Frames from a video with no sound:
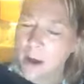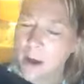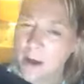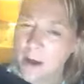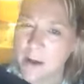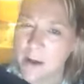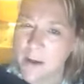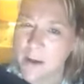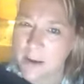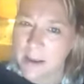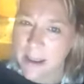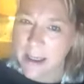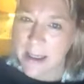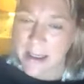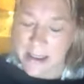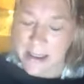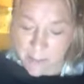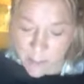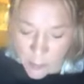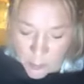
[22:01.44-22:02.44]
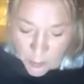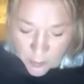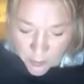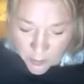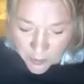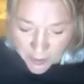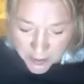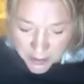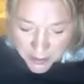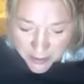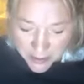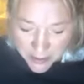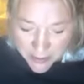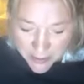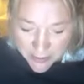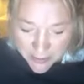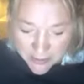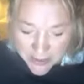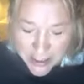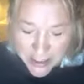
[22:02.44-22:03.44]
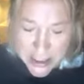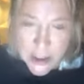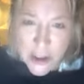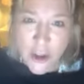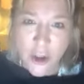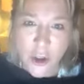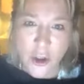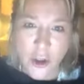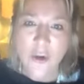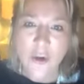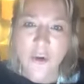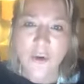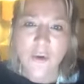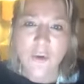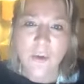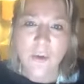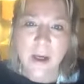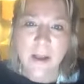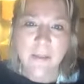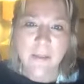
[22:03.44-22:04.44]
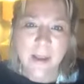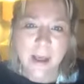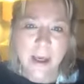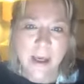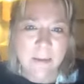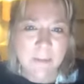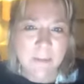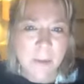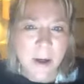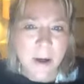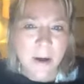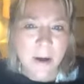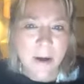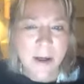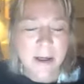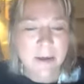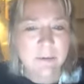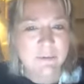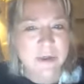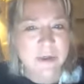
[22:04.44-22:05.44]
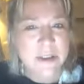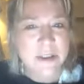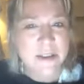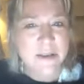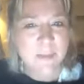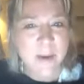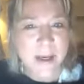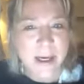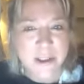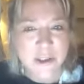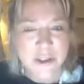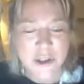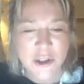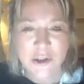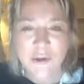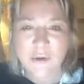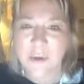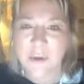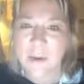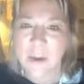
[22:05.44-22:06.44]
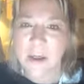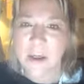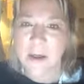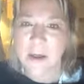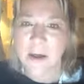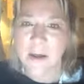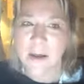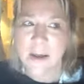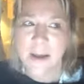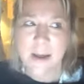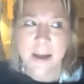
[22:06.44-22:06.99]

are anymore. They know and they admire and respect who you are,